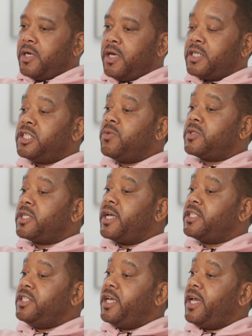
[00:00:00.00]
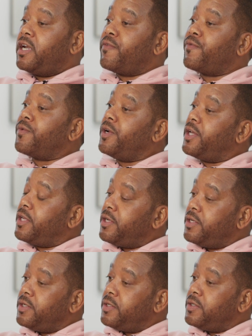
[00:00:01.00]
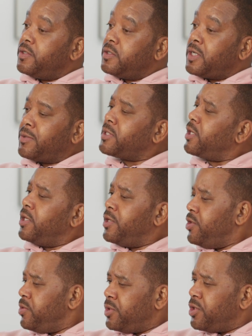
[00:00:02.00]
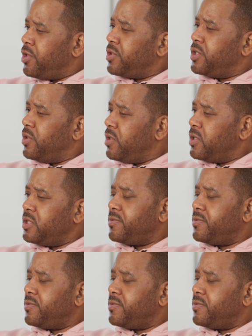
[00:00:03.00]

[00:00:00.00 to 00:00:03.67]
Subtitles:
And she was like, she had a friend. I was like, yeah, you and your girl still going?